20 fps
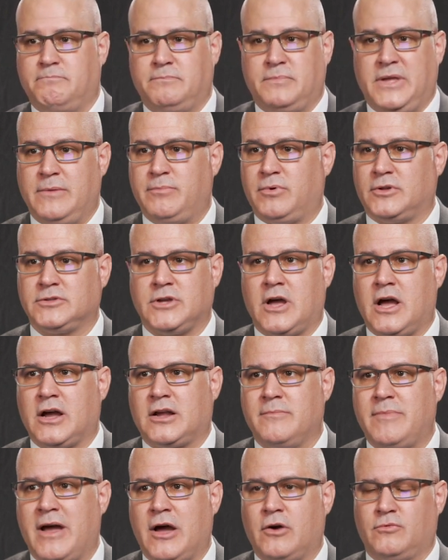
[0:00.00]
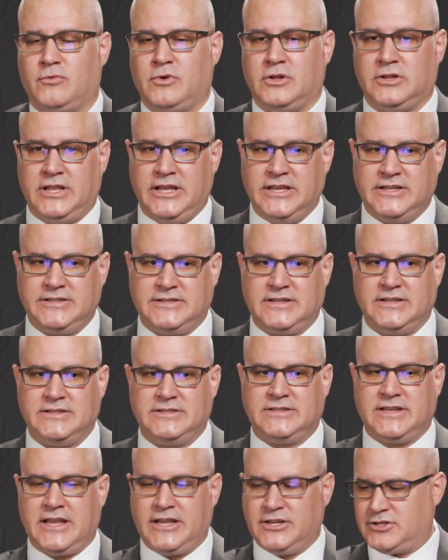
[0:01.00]
people talk about release
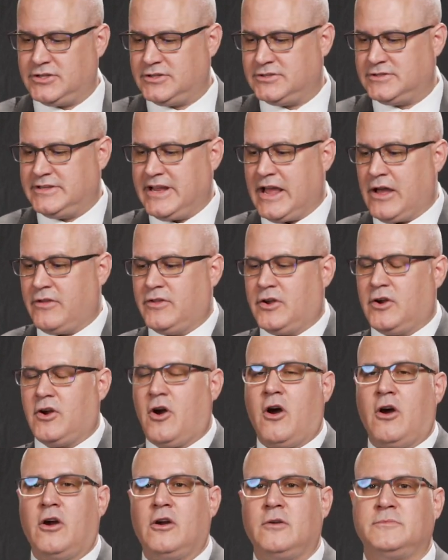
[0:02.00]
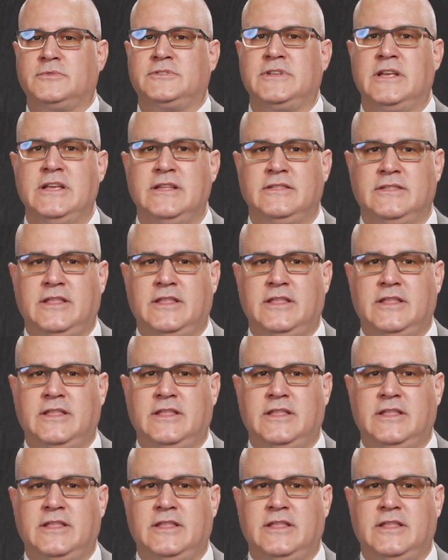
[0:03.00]
sensations down their arms